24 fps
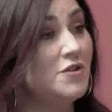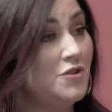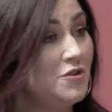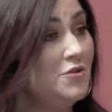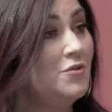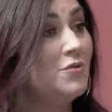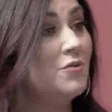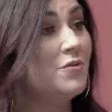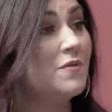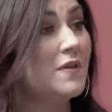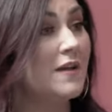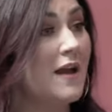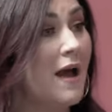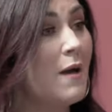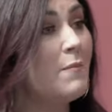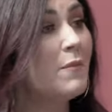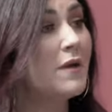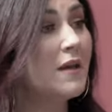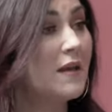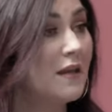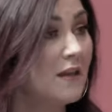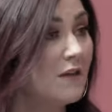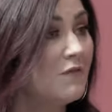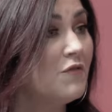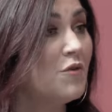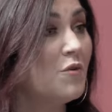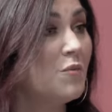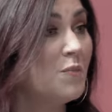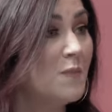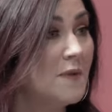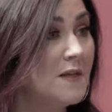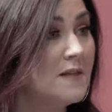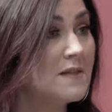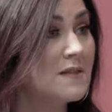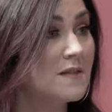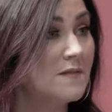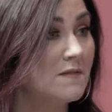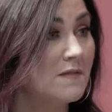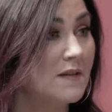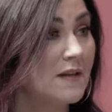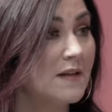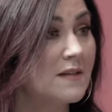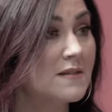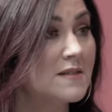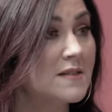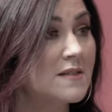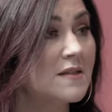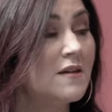you that I'm going to give you a piece of
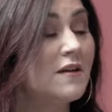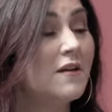this.